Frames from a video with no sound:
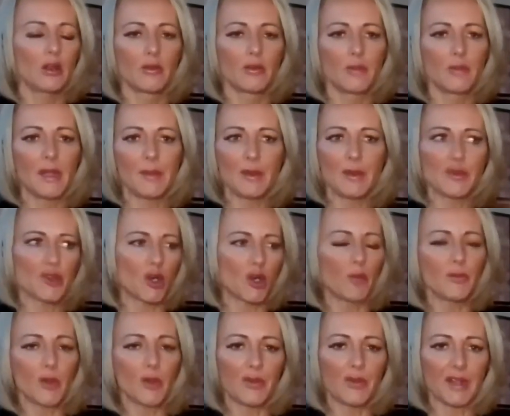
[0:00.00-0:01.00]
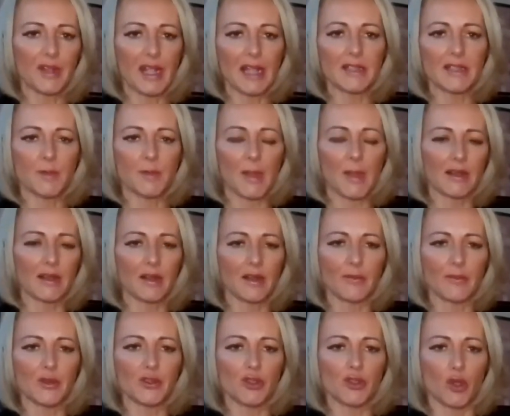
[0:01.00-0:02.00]
maybe dropping off the kids, picking
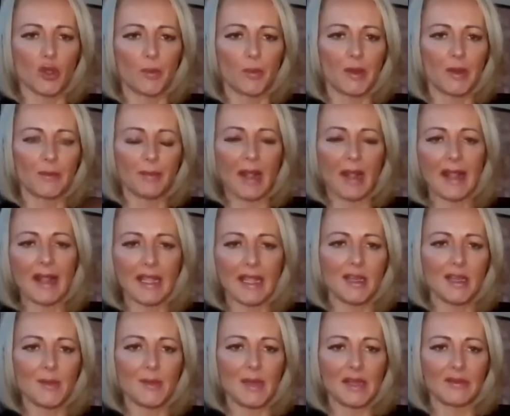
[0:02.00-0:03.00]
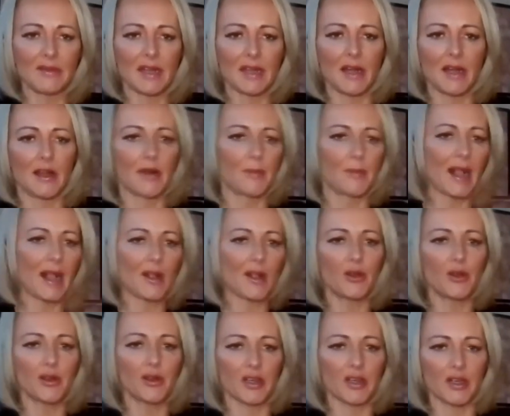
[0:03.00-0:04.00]
up the shopping, back in to make the dinner, back
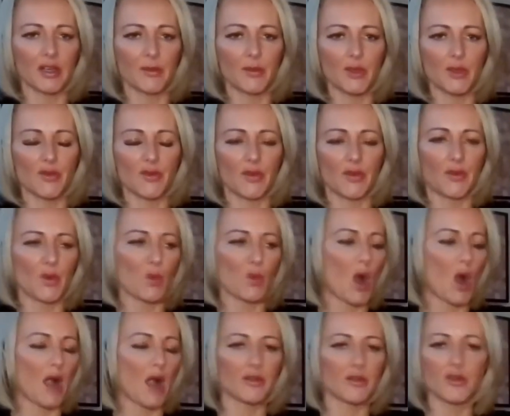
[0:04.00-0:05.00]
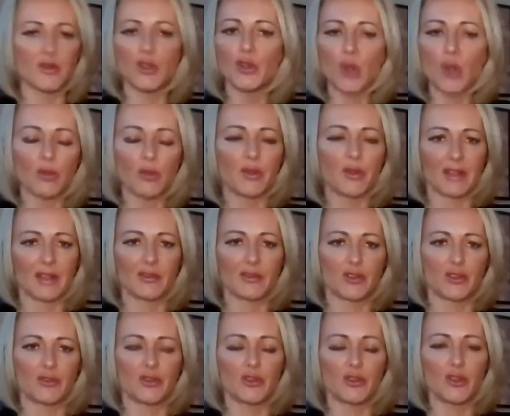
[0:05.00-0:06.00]
on your computer for work, doing all the things
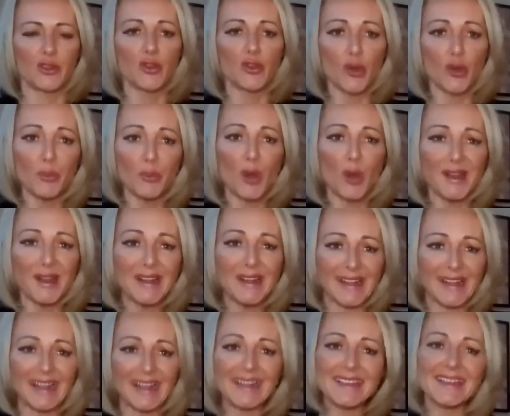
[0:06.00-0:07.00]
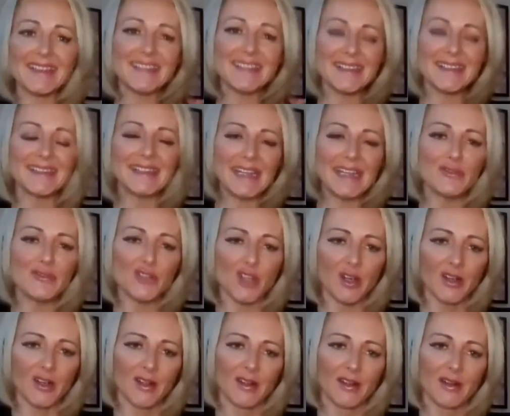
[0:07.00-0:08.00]
you're doing, your body thinks it's in danger.
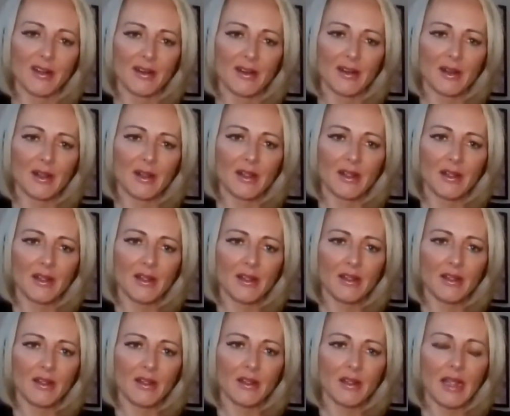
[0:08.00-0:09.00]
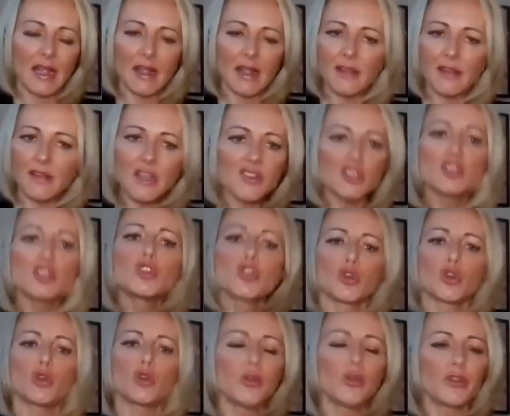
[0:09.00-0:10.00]
It doesn't
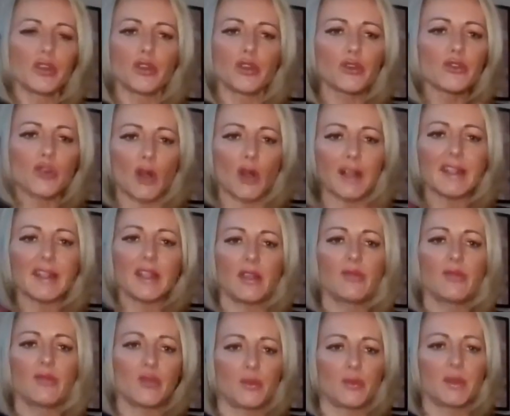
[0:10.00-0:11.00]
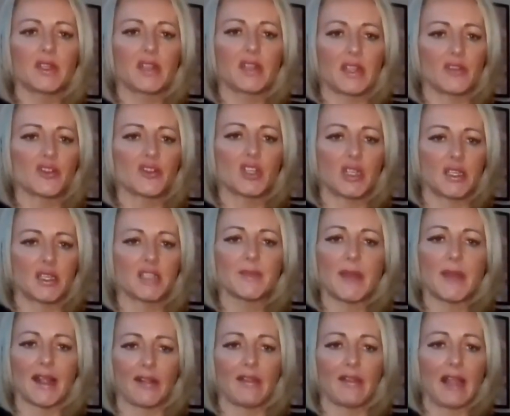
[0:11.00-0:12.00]
know that you're not a cavewoman getting chased
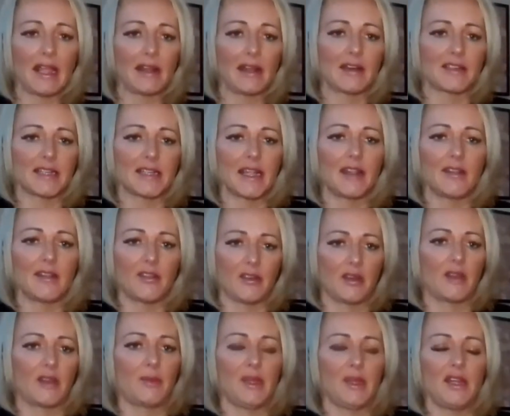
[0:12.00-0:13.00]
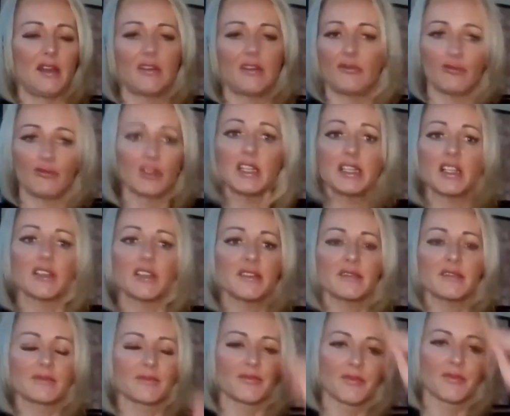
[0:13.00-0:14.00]
by a lion, a tiger, or a bear. It really
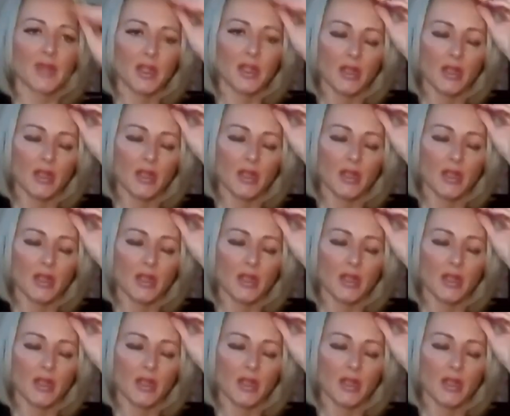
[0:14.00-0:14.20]
doesn't.